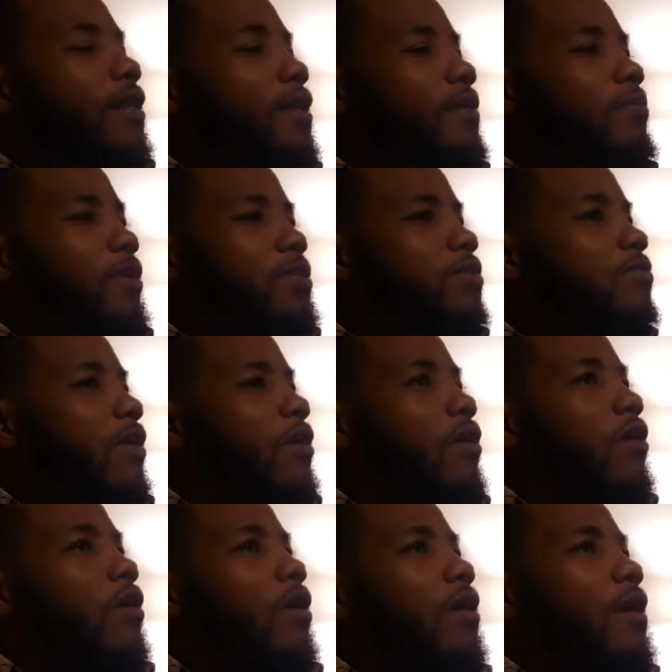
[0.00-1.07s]
punches very
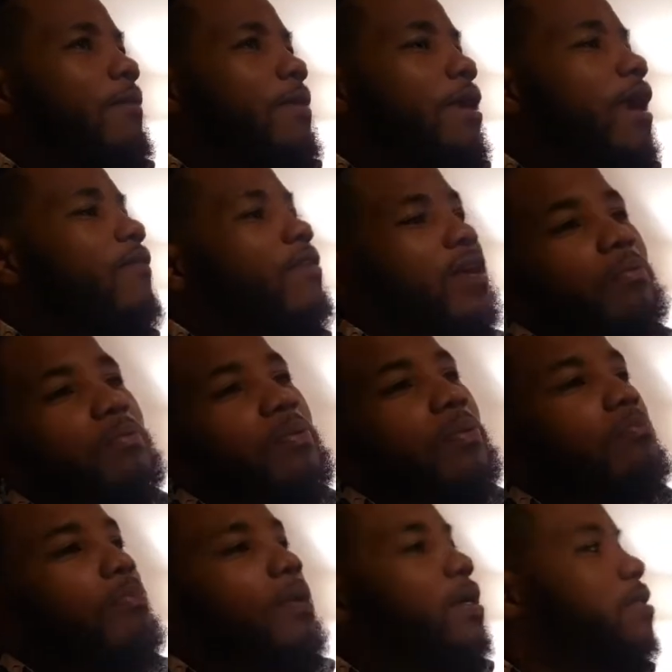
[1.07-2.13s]
hard. I mean, every
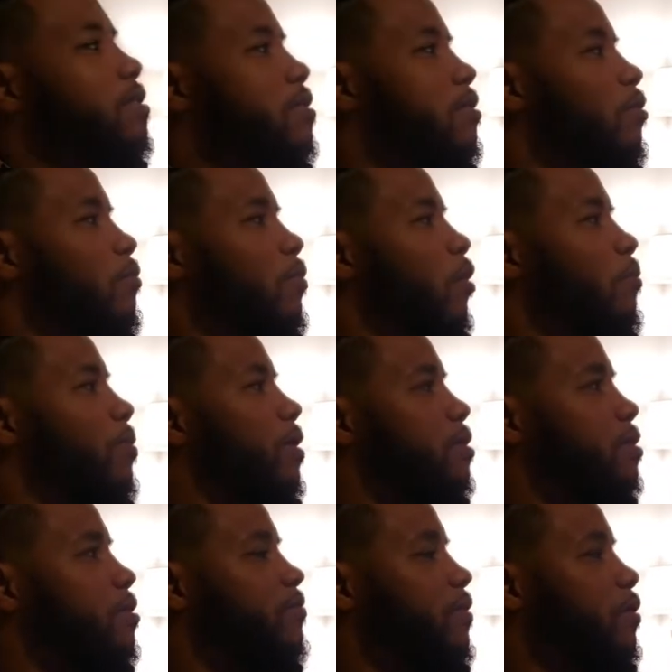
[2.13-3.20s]
punch, no
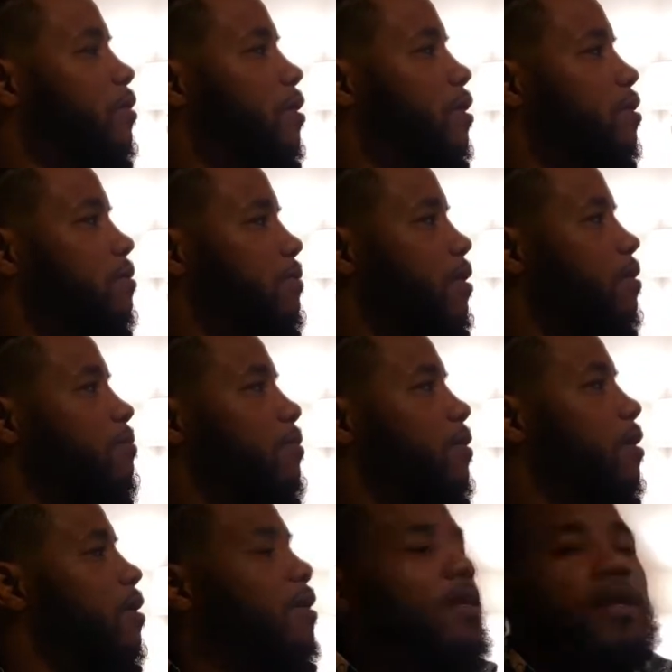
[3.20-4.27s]
punches feel good to me,
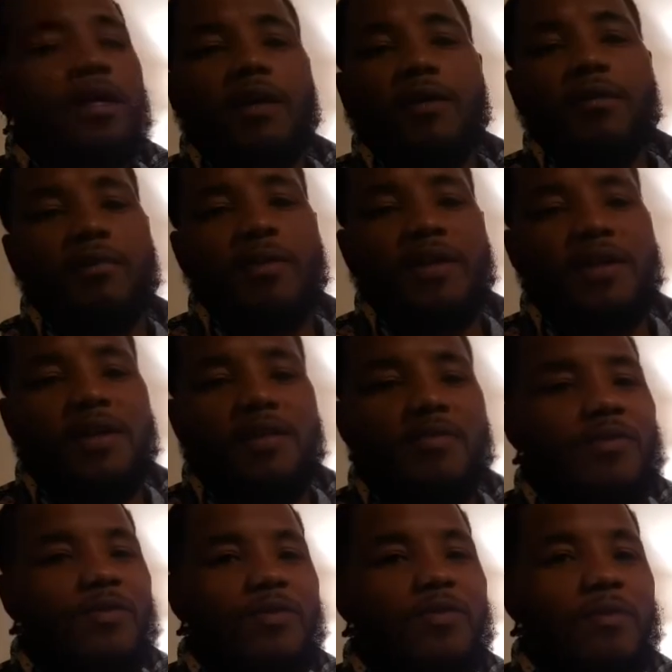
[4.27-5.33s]
but
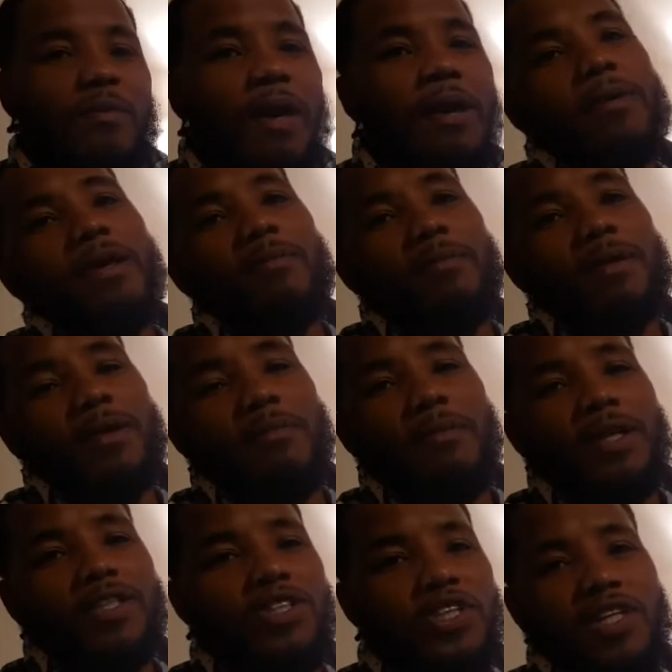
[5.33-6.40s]
even if a baby hit me in
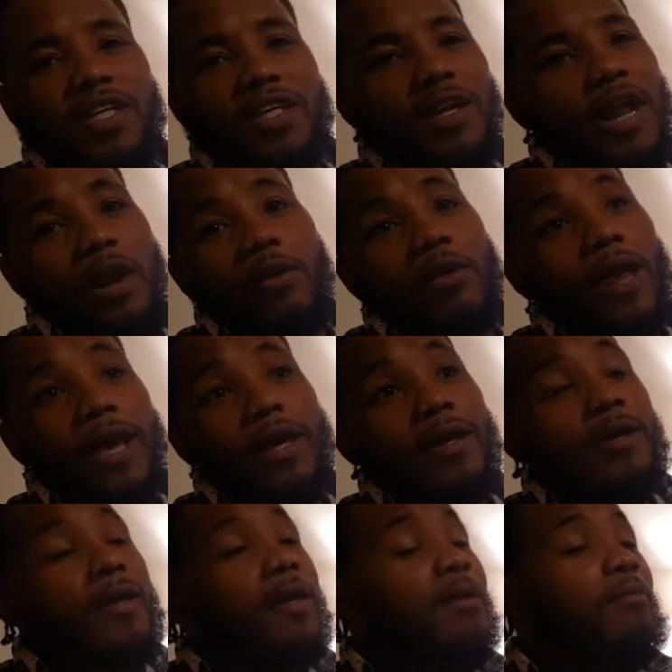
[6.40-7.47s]
my chin, I don't like
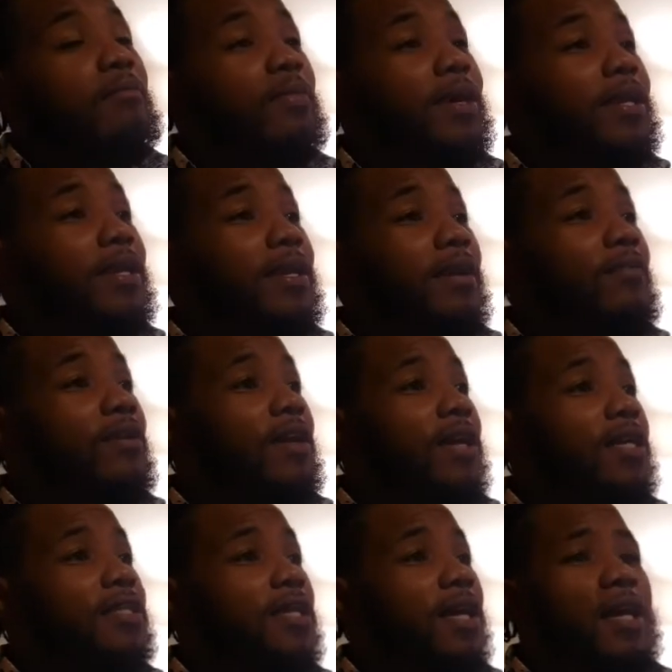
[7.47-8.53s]
it. But
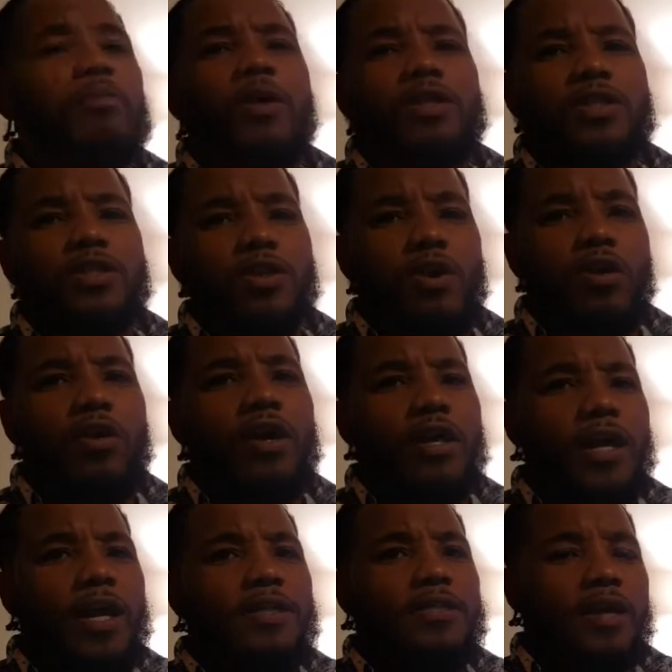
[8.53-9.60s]
nevertheless, he punches hard. He
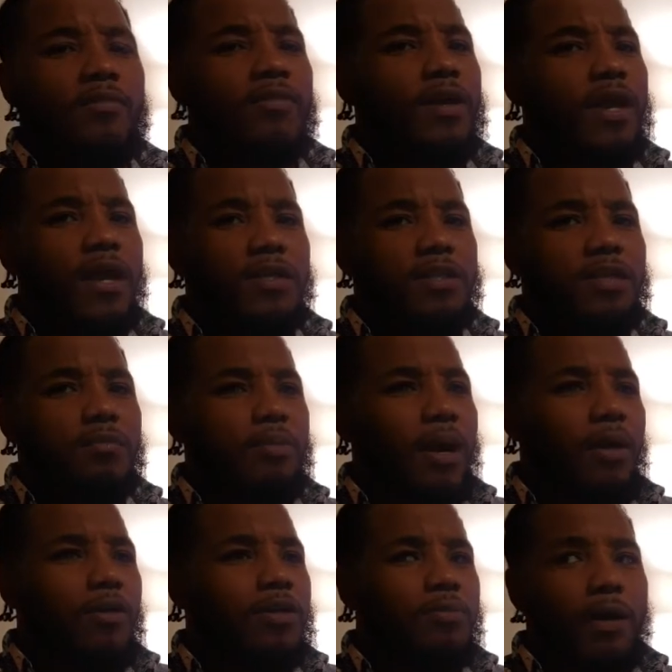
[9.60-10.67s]
definitely has good
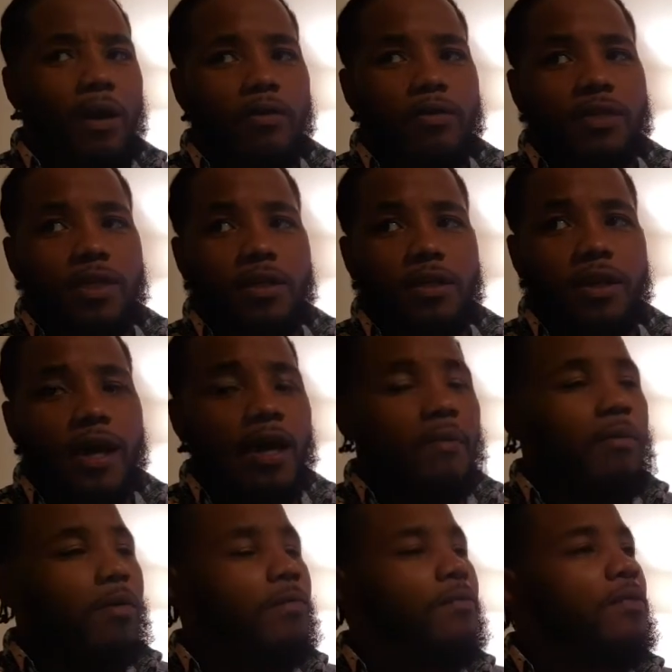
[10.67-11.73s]
power. His power is
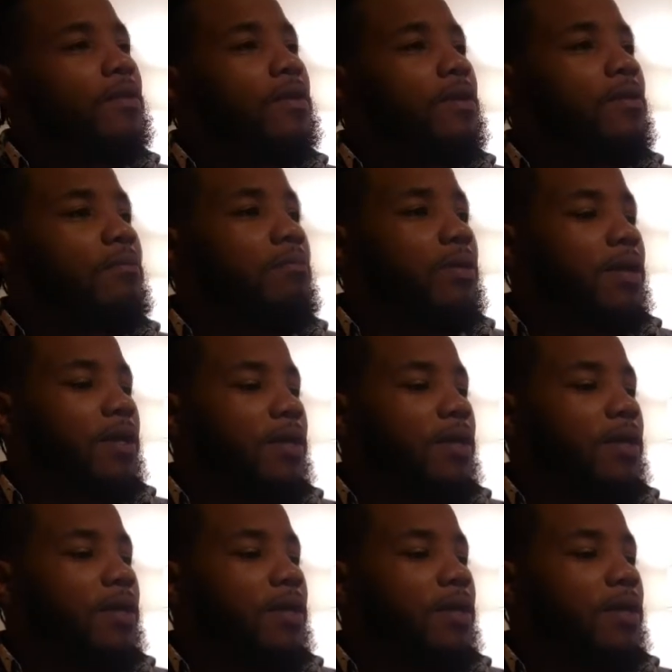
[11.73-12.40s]
undeniable. But